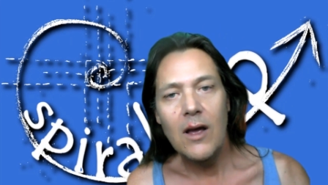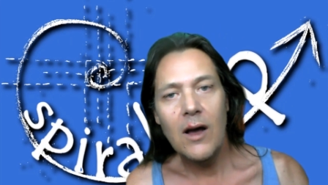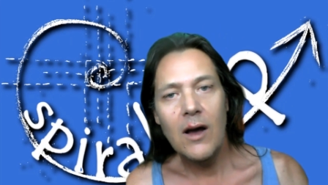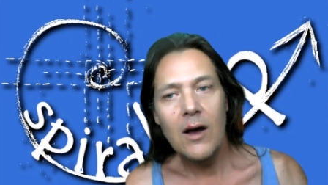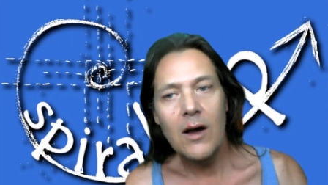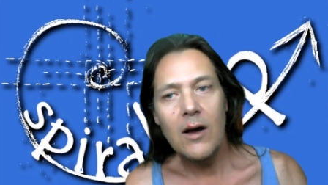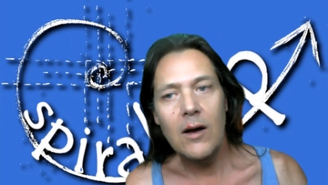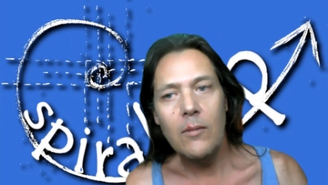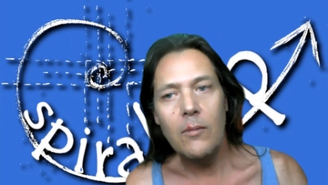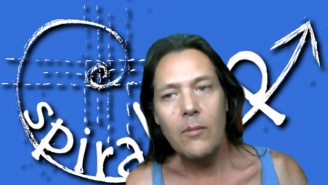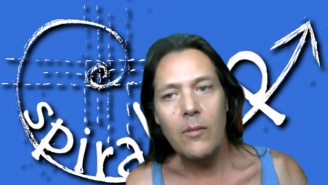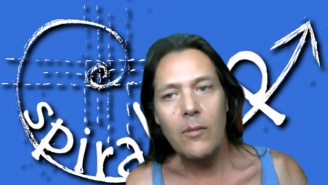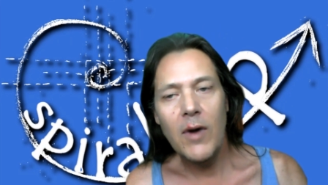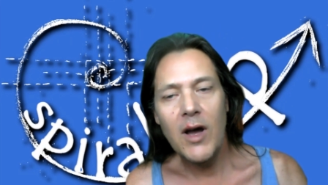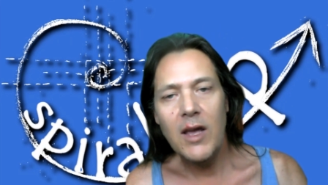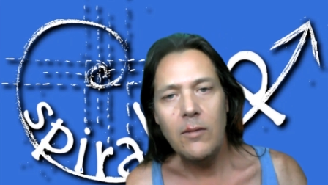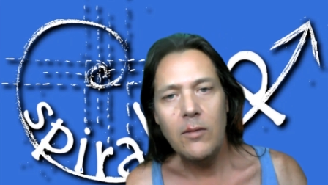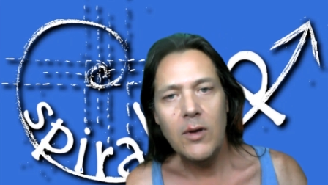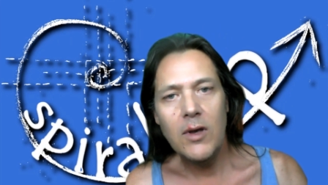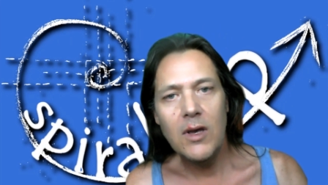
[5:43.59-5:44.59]
uh,
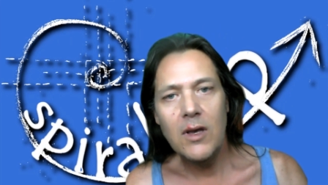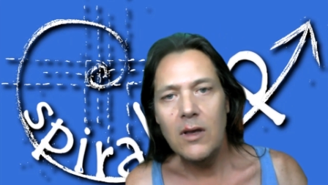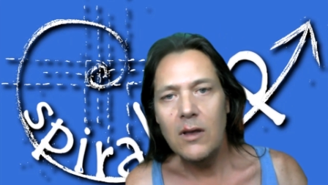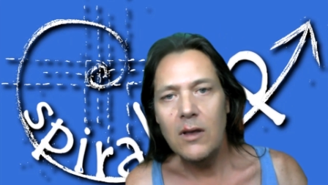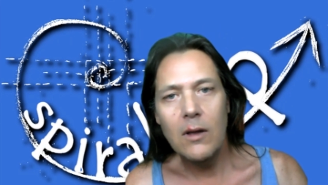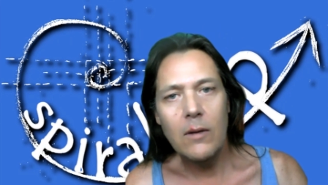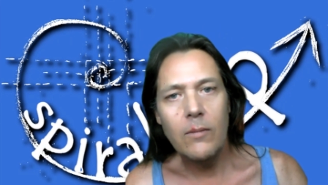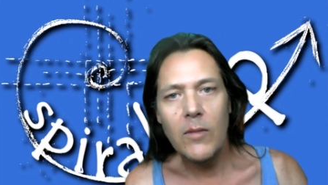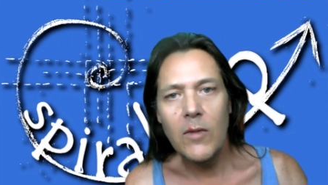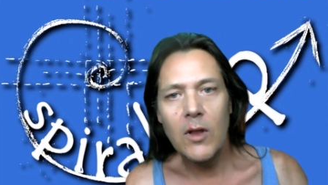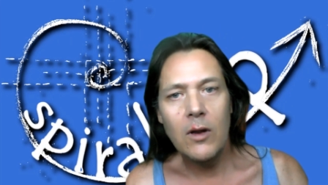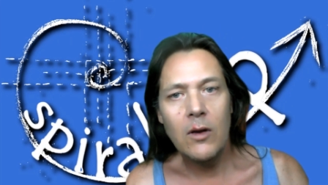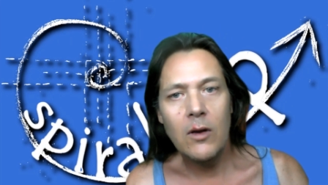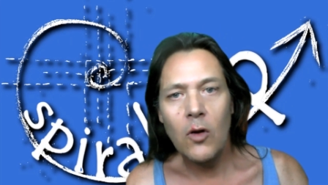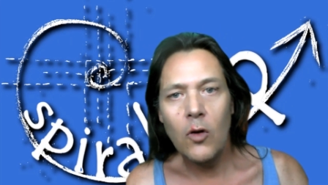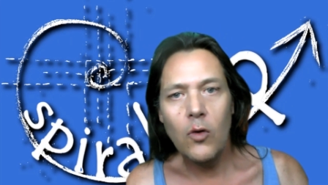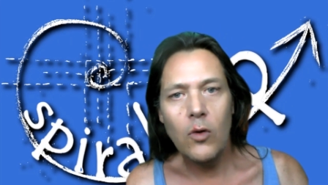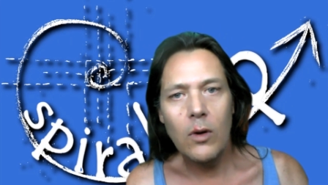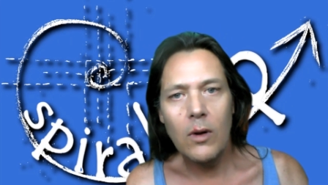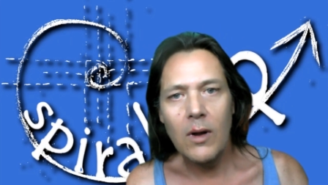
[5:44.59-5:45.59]
maybe
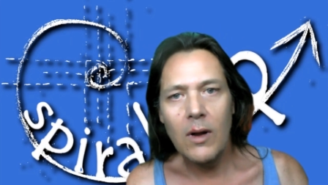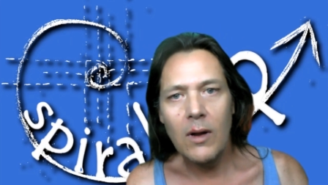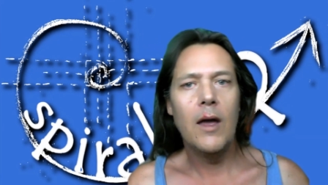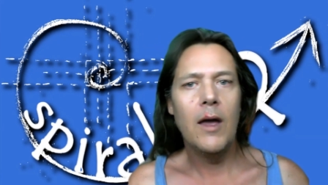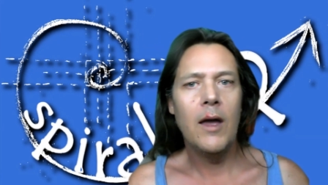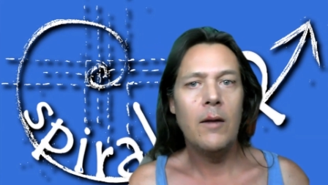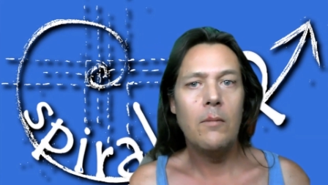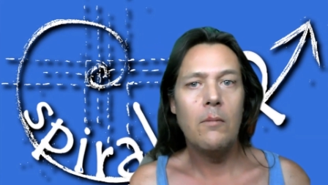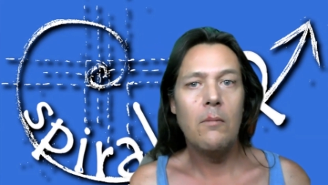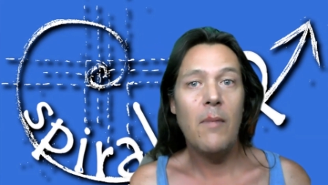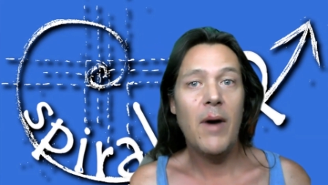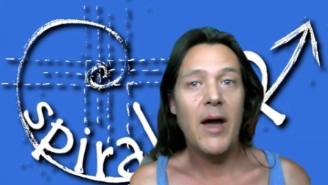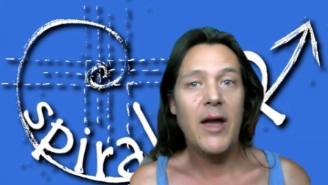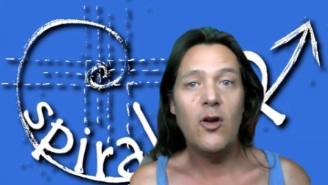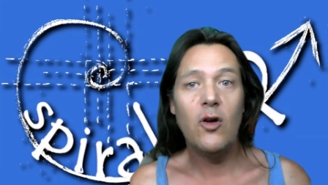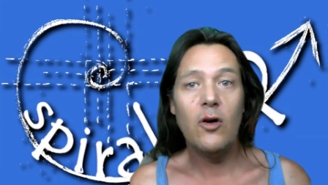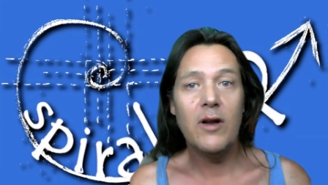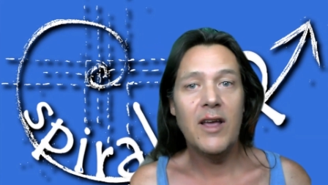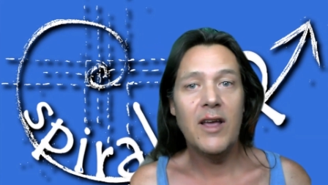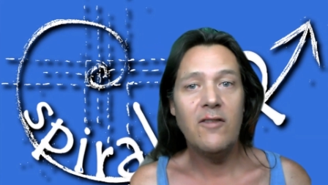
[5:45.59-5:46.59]
not it may
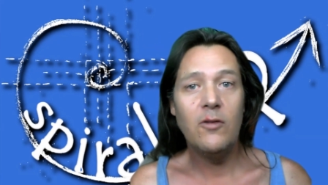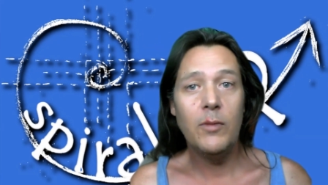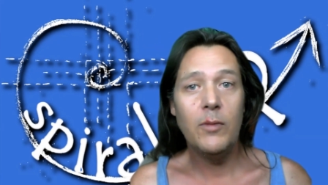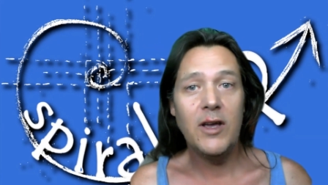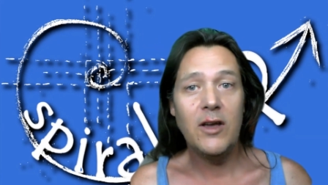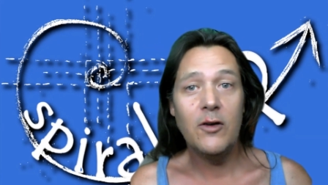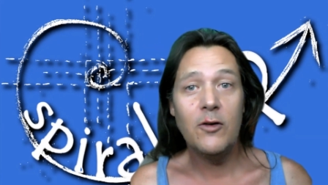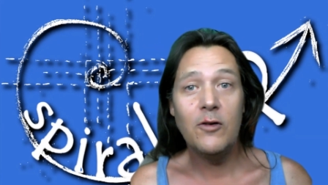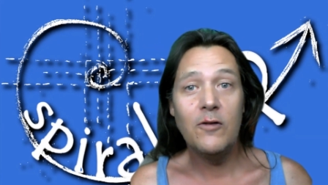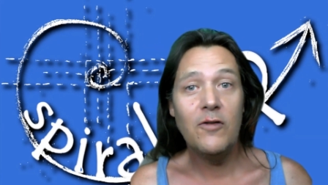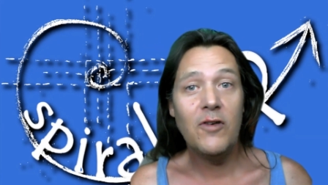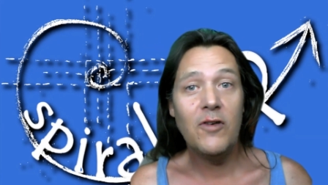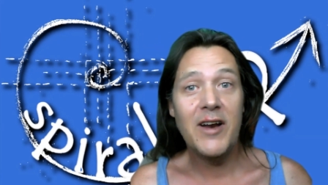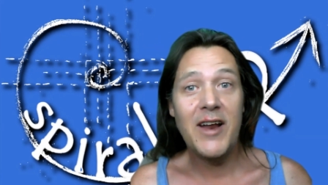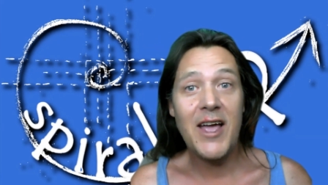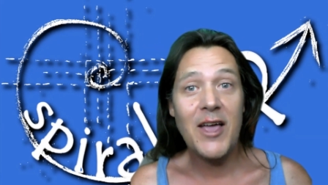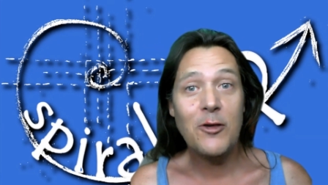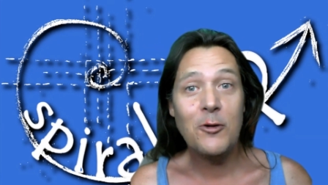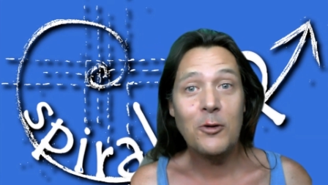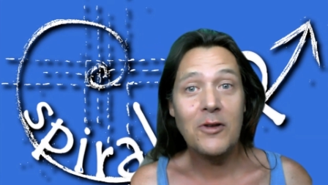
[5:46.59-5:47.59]
not even be a good
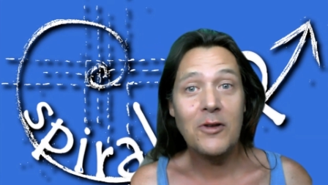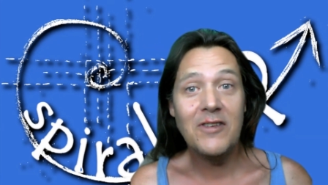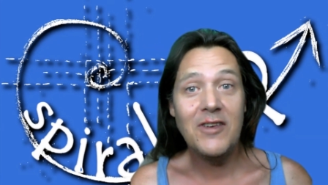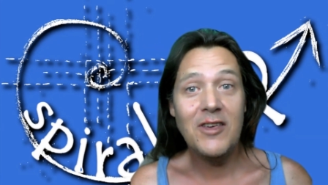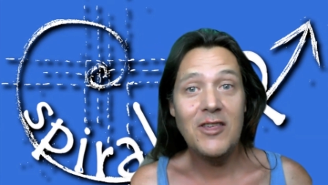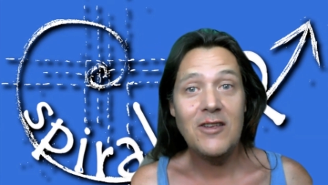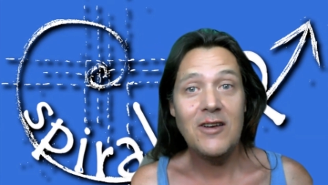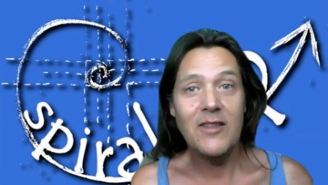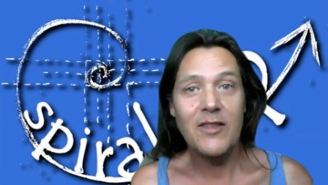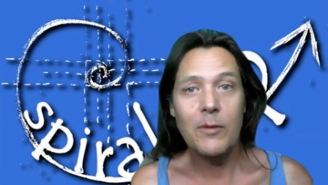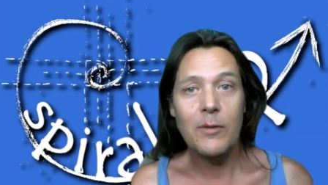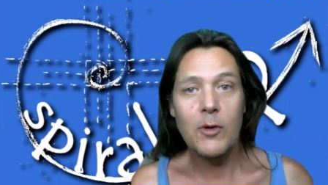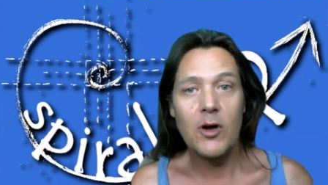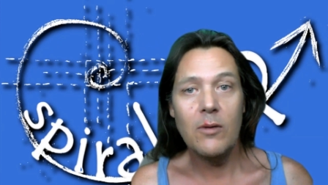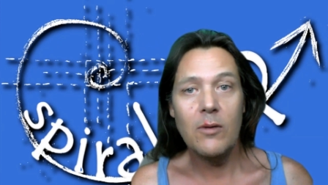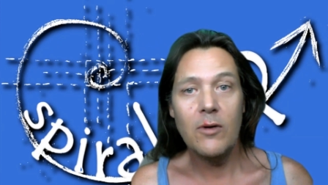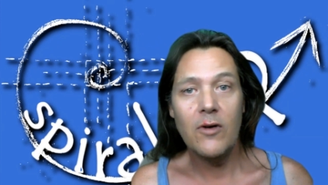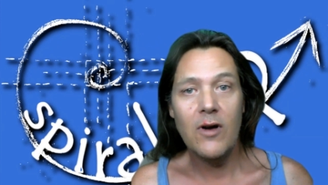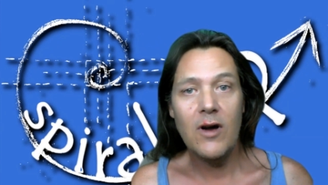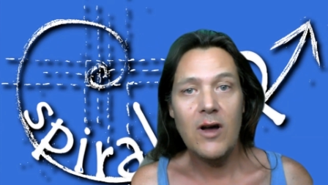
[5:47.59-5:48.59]
financial decision at the
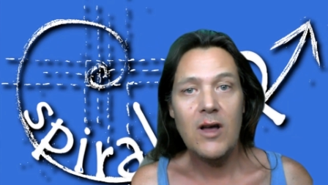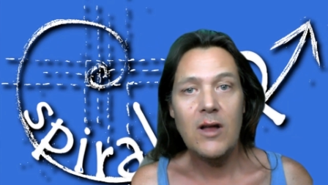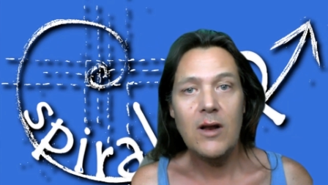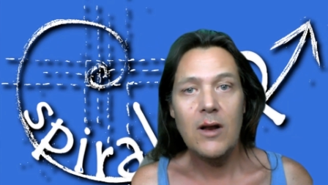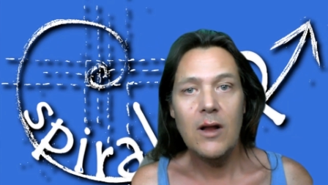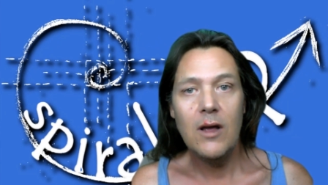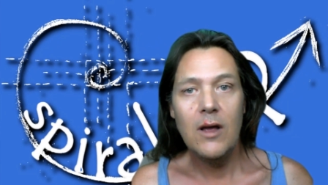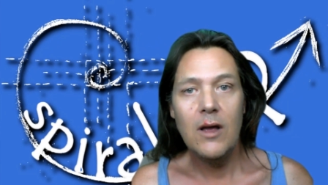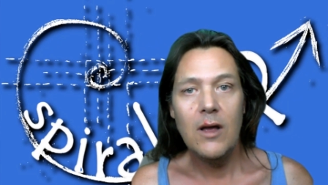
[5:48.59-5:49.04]
moment right